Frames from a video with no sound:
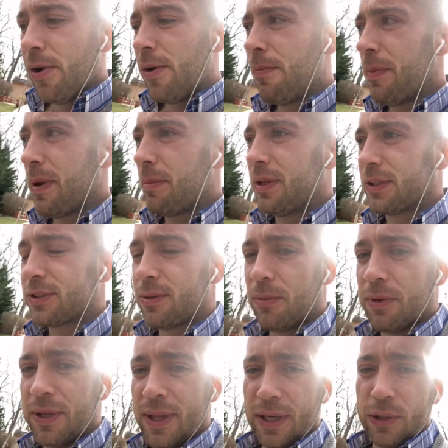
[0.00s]
Maybe there's somebody
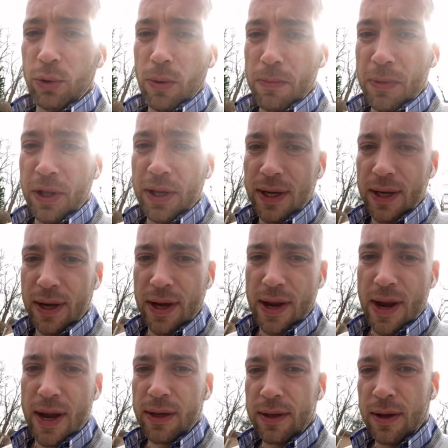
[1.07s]
that could do 1 million in a
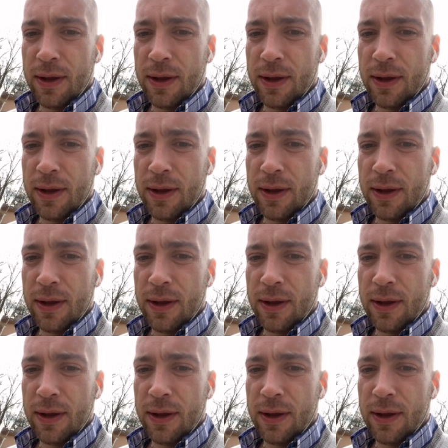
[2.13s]
night.